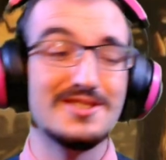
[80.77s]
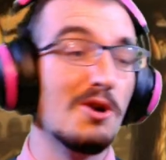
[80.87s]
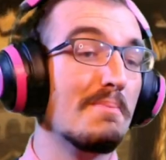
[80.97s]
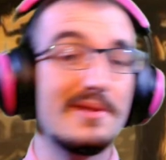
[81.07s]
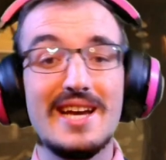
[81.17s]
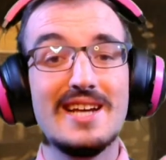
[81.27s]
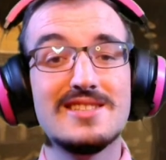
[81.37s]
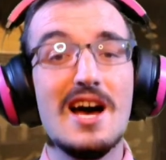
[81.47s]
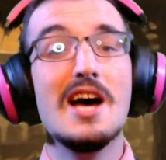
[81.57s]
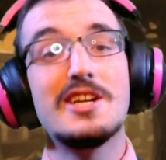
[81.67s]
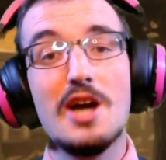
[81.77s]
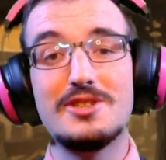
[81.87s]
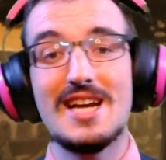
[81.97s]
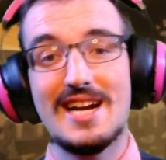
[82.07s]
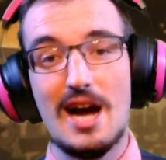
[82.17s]
So please go
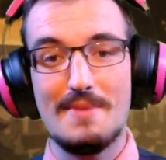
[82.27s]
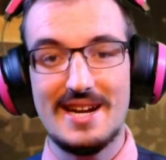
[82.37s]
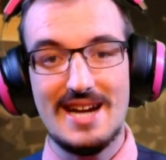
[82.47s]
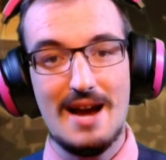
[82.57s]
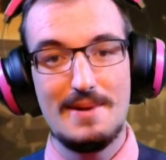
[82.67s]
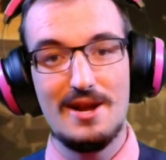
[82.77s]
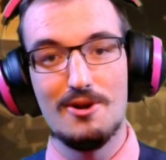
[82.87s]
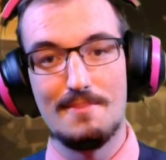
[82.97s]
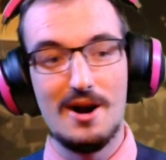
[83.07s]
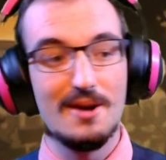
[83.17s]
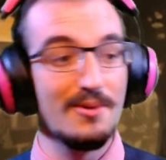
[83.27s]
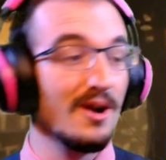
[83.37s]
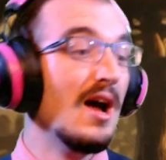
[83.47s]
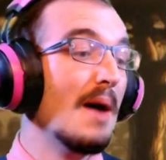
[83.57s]
check out my guy, Peter Barber.